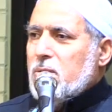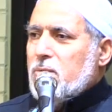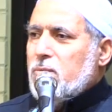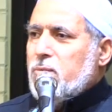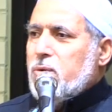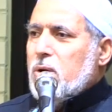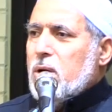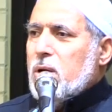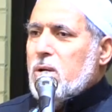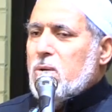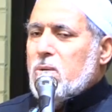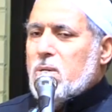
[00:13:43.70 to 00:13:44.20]

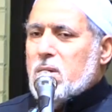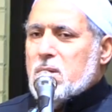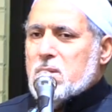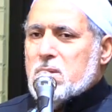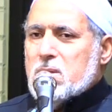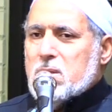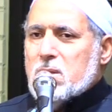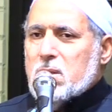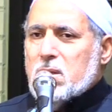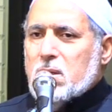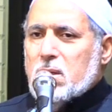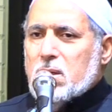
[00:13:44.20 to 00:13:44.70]

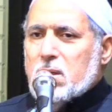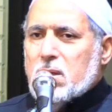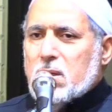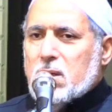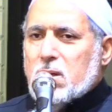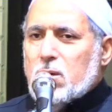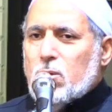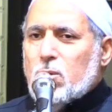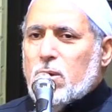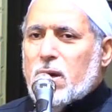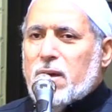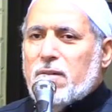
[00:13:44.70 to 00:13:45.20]
followers
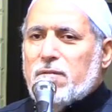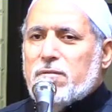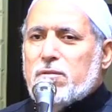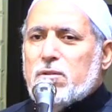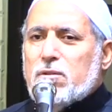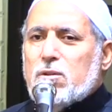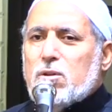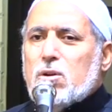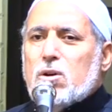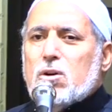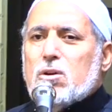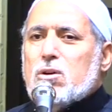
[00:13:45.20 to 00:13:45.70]
who have
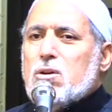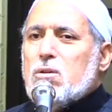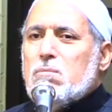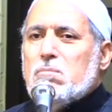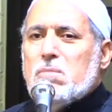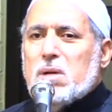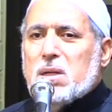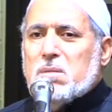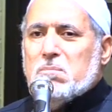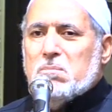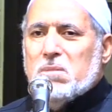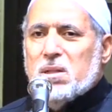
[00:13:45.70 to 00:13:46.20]
no
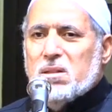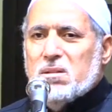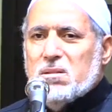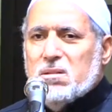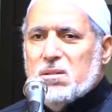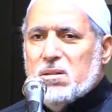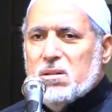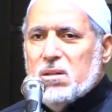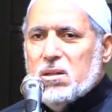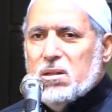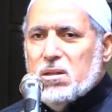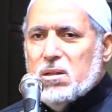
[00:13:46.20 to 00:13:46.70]

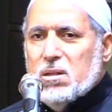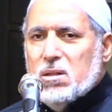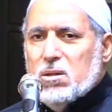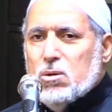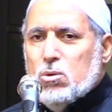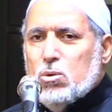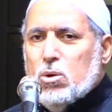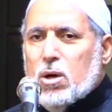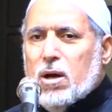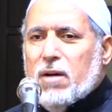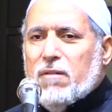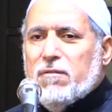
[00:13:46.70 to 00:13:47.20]
commitment,
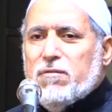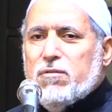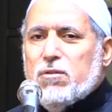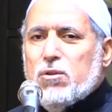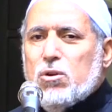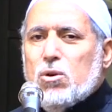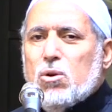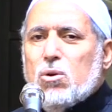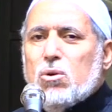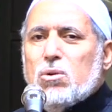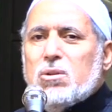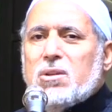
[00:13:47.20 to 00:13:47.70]
who have
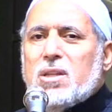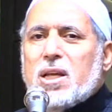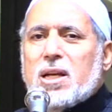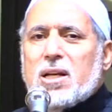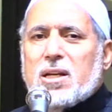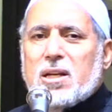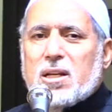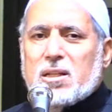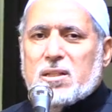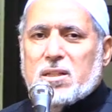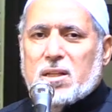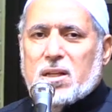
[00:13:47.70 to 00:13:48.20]
no
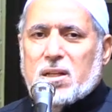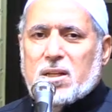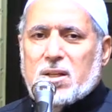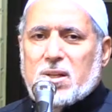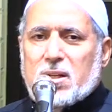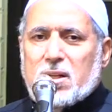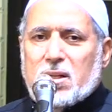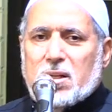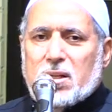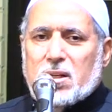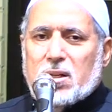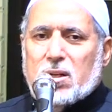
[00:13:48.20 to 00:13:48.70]

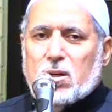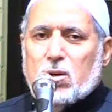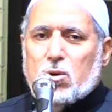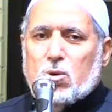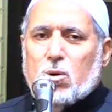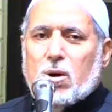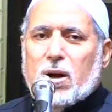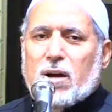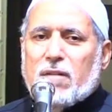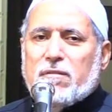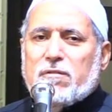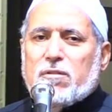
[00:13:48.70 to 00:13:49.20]
dignity,
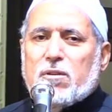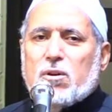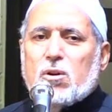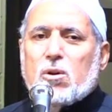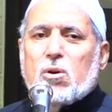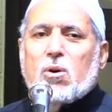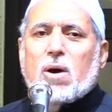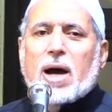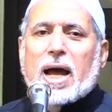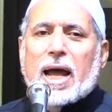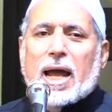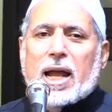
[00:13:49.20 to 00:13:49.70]
who have
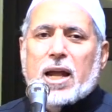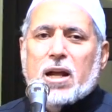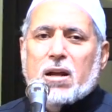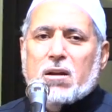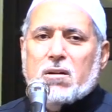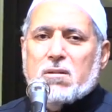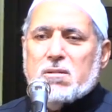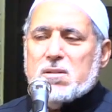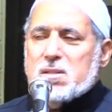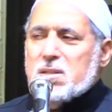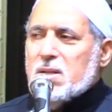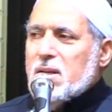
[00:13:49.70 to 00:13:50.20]
no
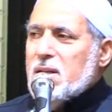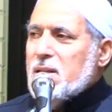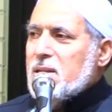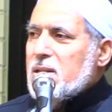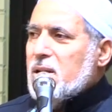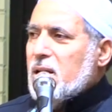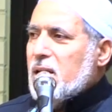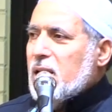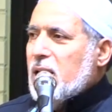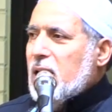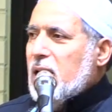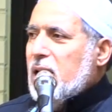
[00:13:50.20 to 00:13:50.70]
anchors in
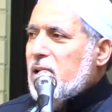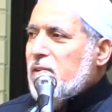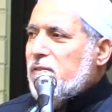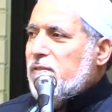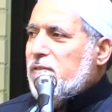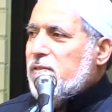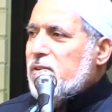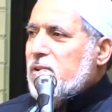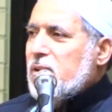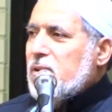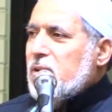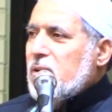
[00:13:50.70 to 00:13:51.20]
their
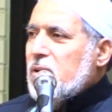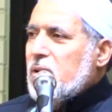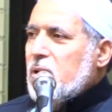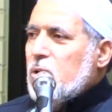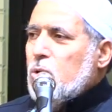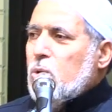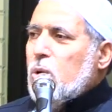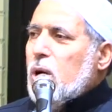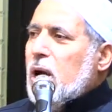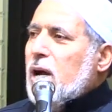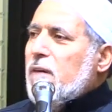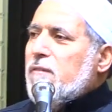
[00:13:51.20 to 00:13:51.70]
life,
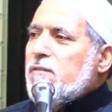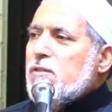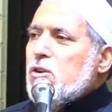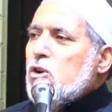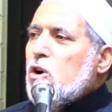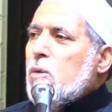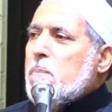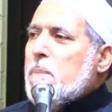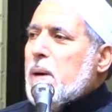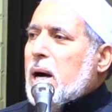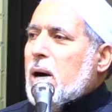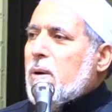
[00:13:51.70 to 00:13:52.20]
who have
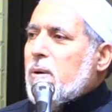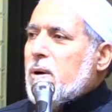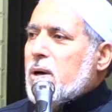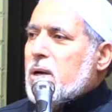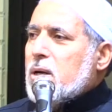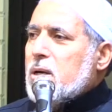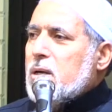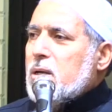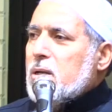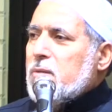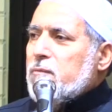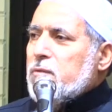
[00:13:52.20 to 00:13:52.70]
no
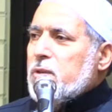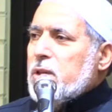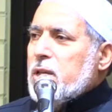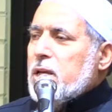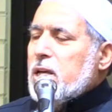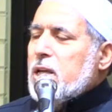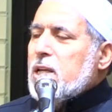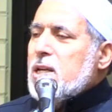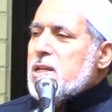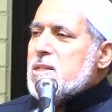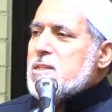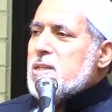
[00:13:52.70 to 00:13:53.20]
power.
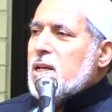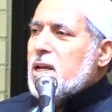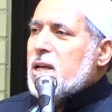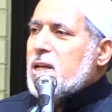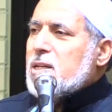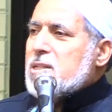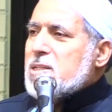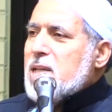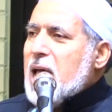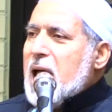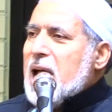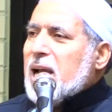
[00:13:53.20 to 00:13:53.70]
It is
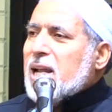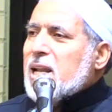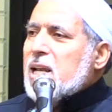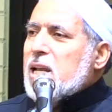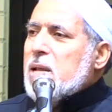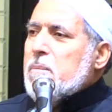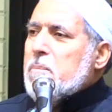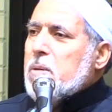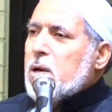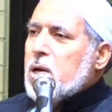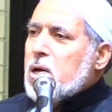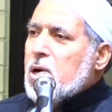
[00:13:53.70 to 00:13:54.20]

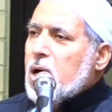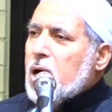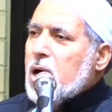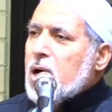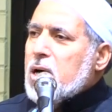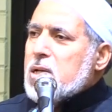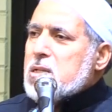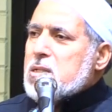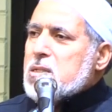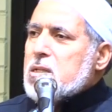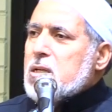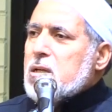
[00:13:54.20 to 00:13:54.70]
exactly
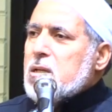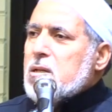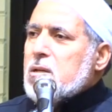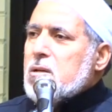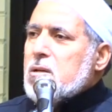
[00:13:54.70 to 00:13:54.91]
because